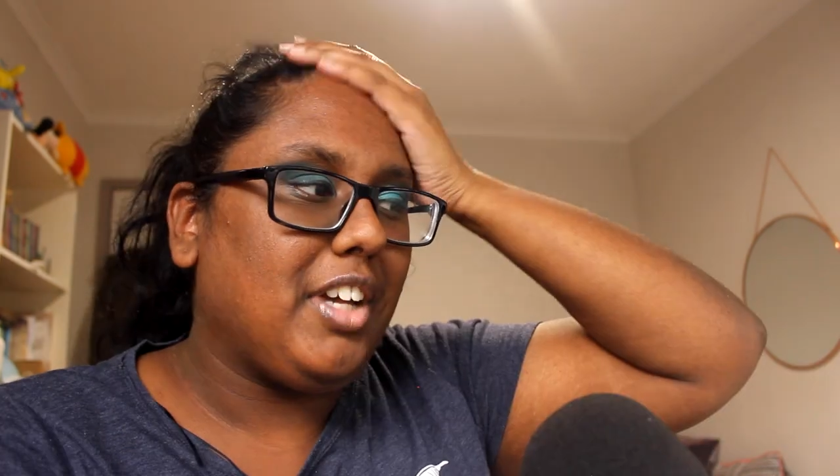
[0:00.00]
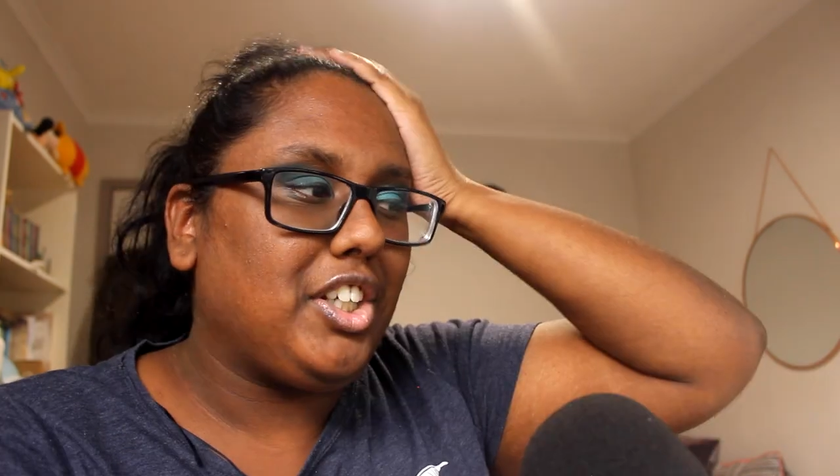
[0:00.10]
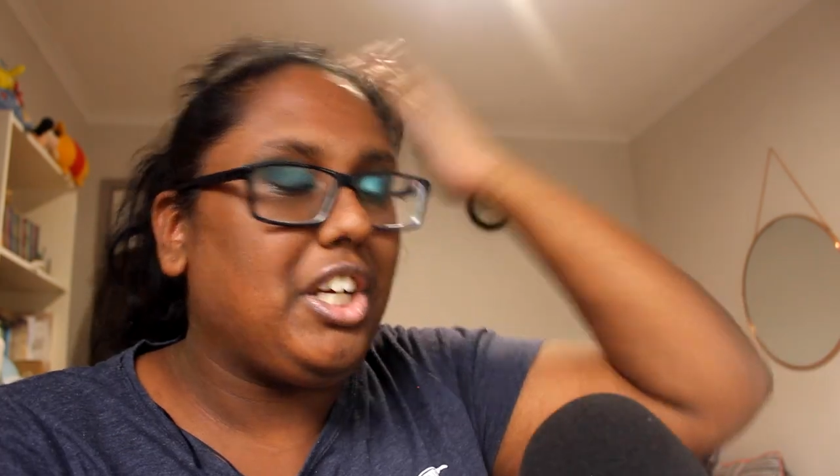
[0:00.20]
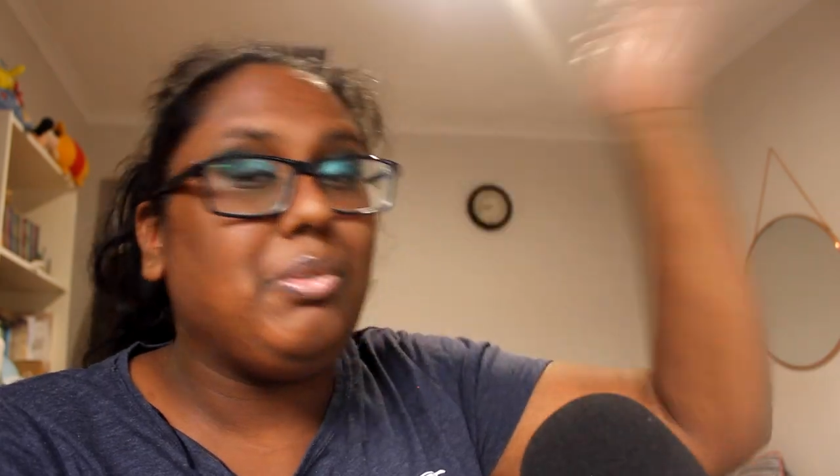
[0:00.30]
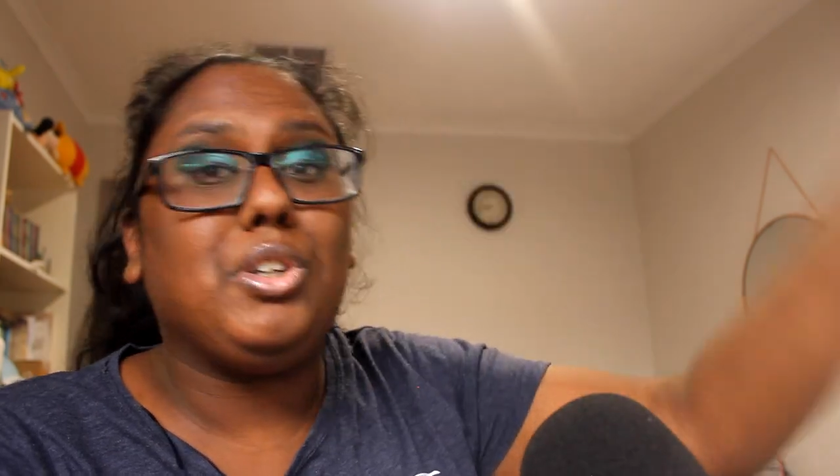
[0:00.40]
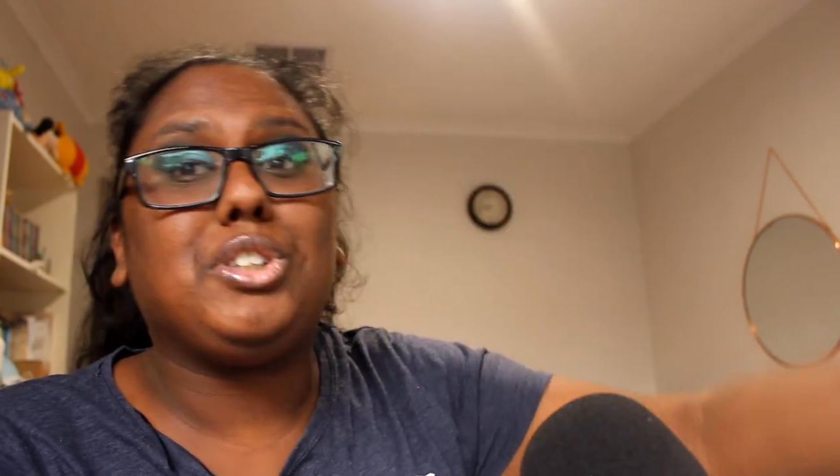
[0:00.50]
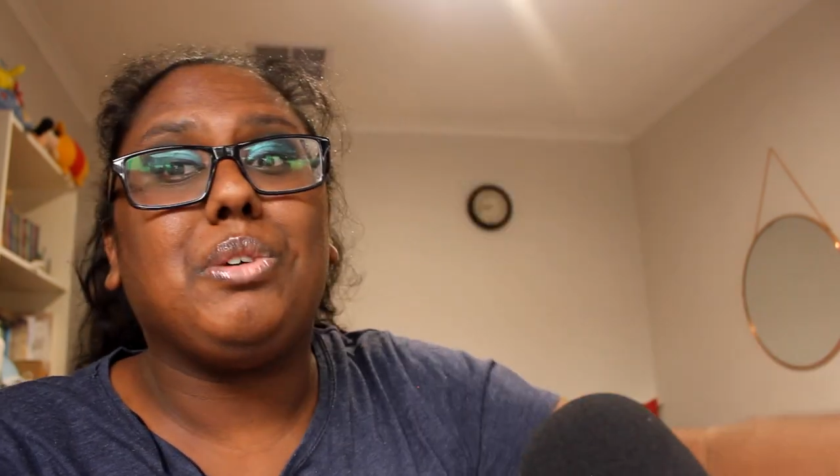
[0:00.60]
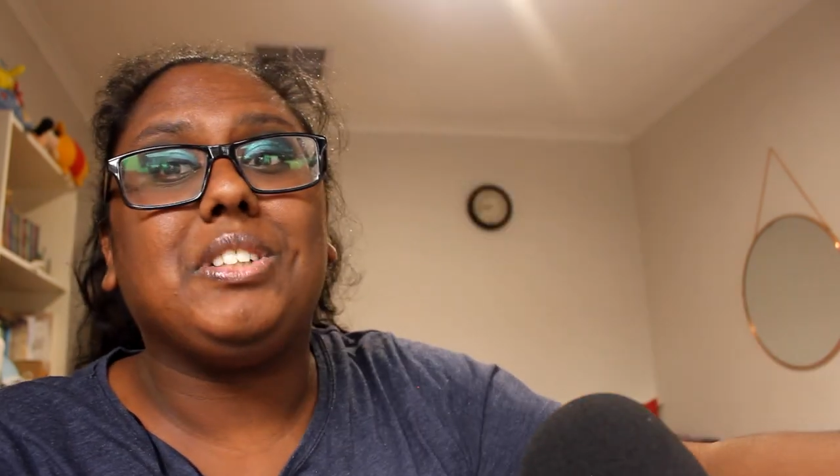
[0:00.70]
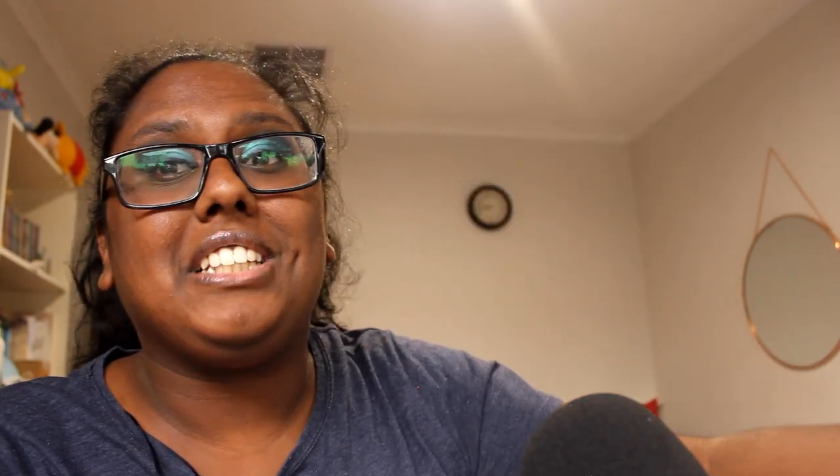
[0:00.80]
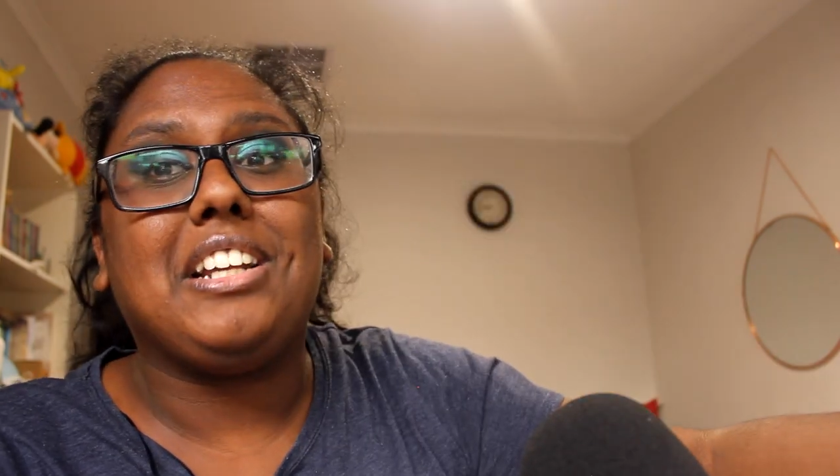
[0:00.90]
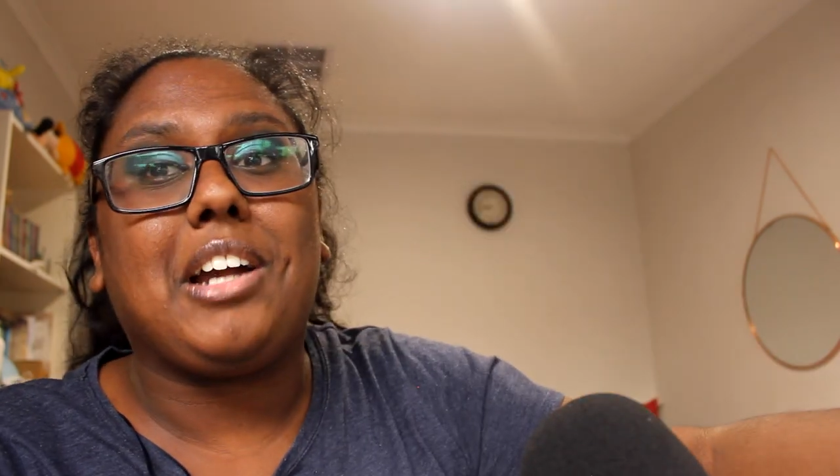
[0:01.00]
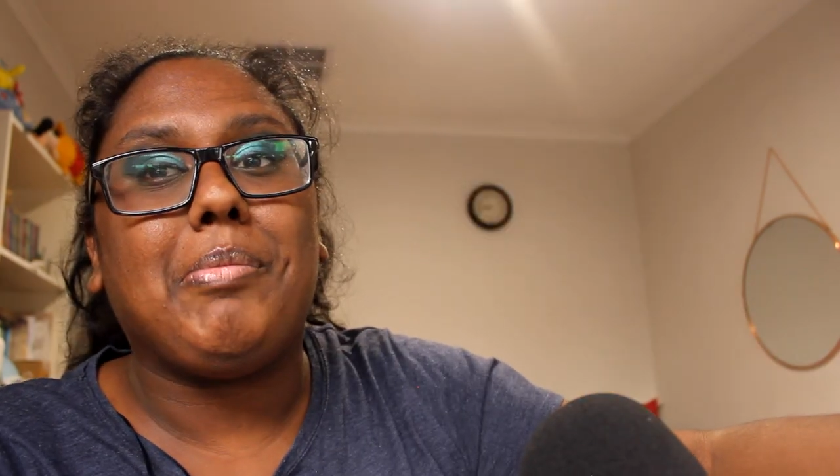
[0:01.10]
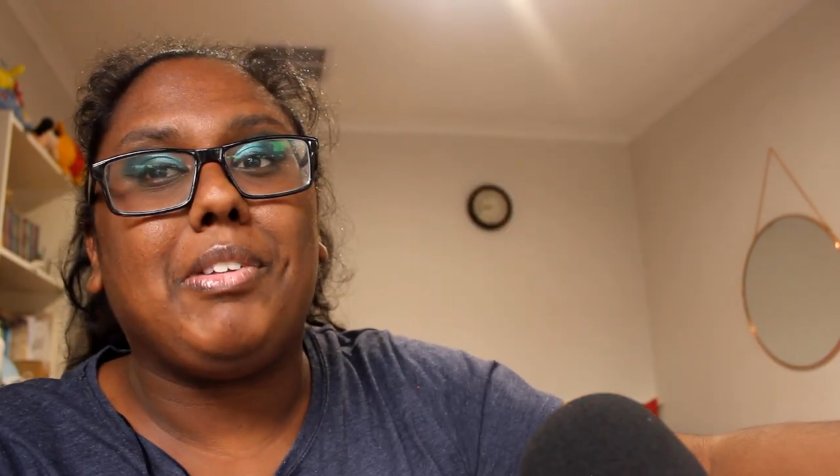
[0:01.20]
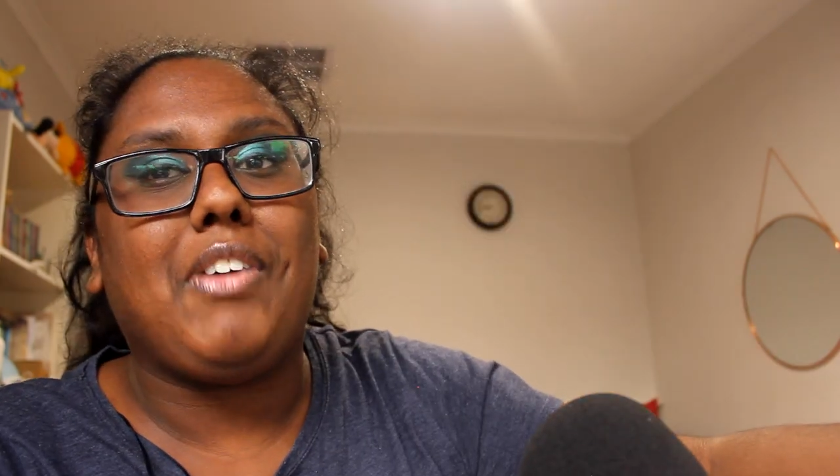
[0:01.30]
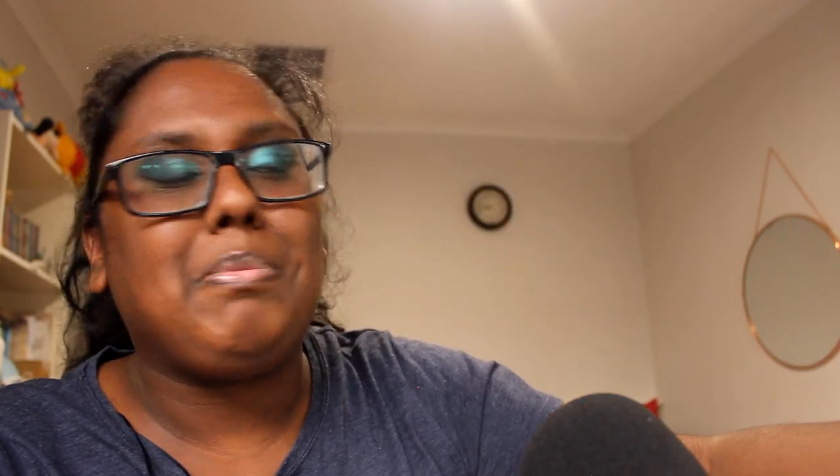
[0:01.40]
She also was in a
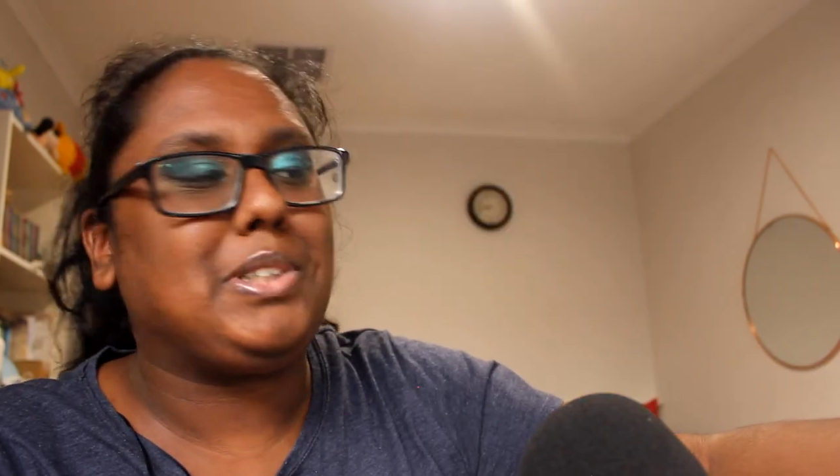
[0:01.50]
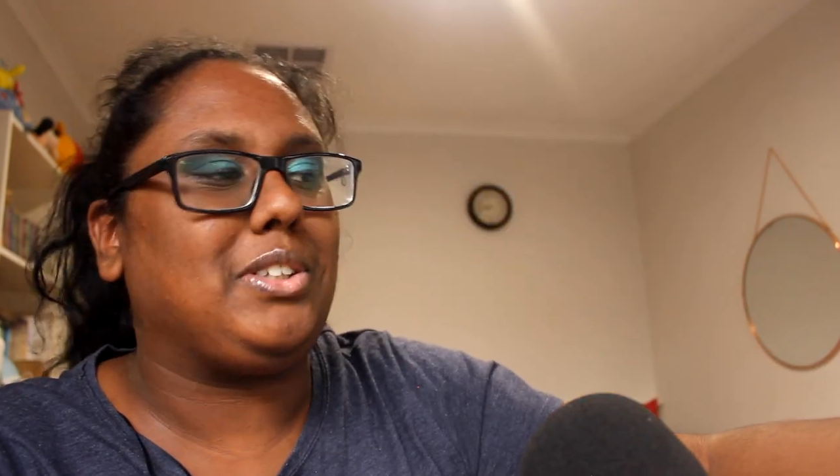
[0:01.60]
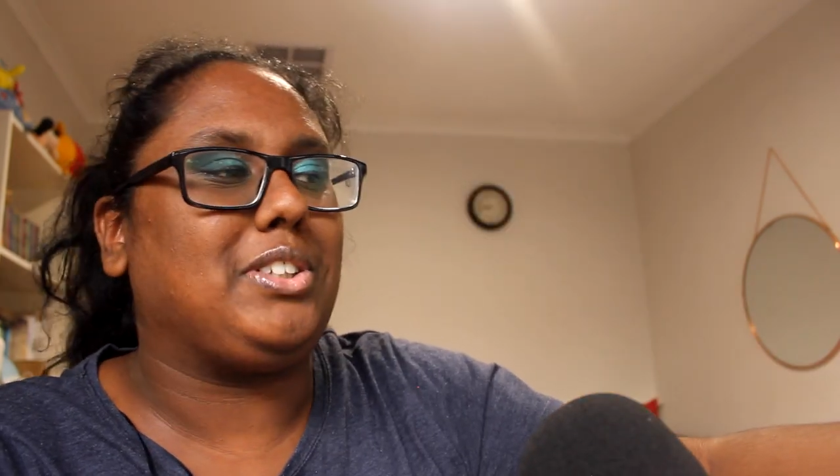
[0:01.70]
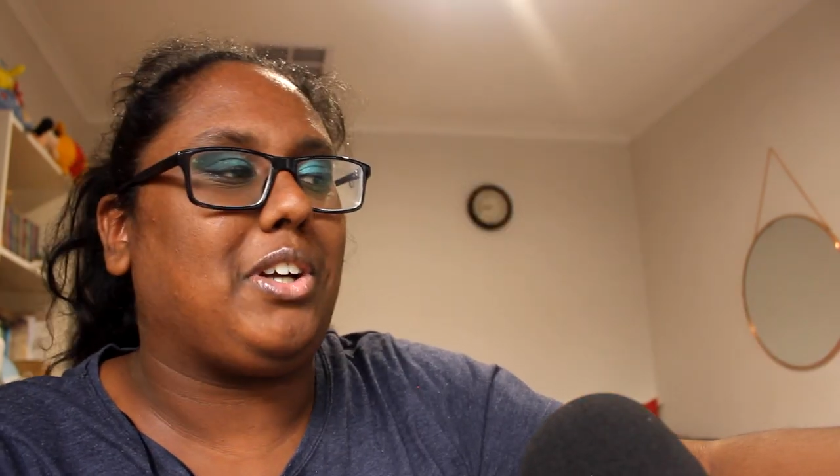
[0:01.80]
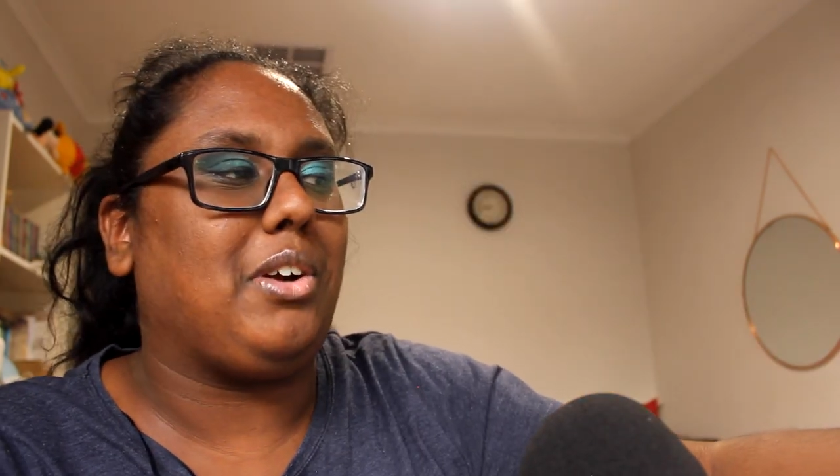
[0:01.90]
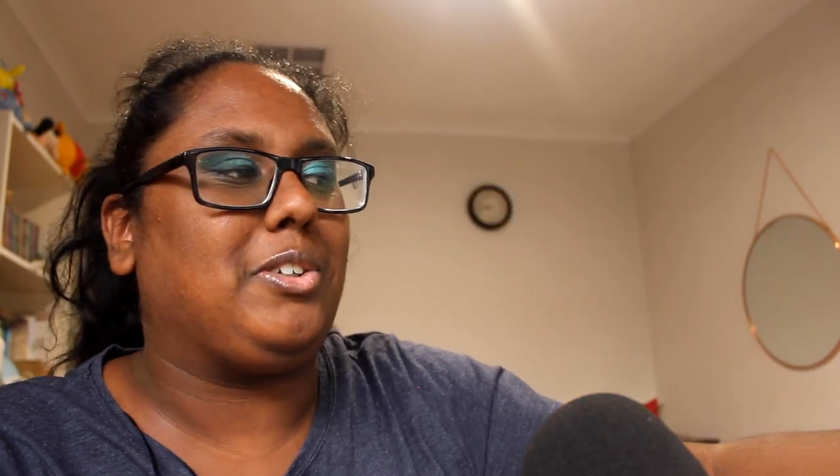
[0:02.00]
couple of episodes ago,